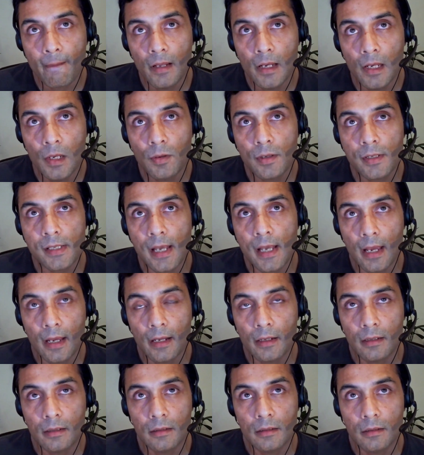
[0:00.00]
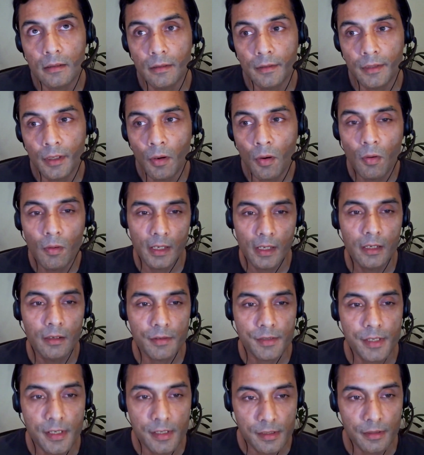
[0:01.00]
looks at the whole
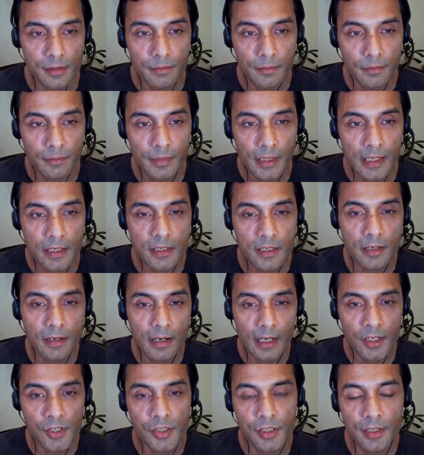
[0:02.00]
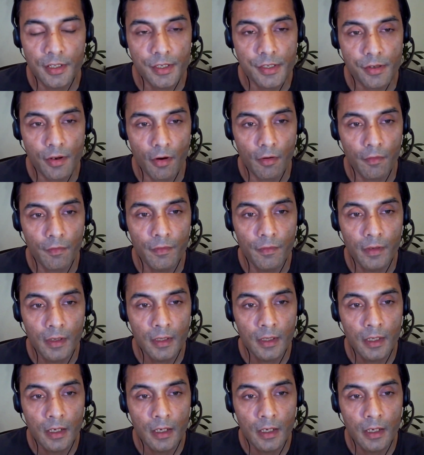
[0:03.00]
ecosystem, the interactions of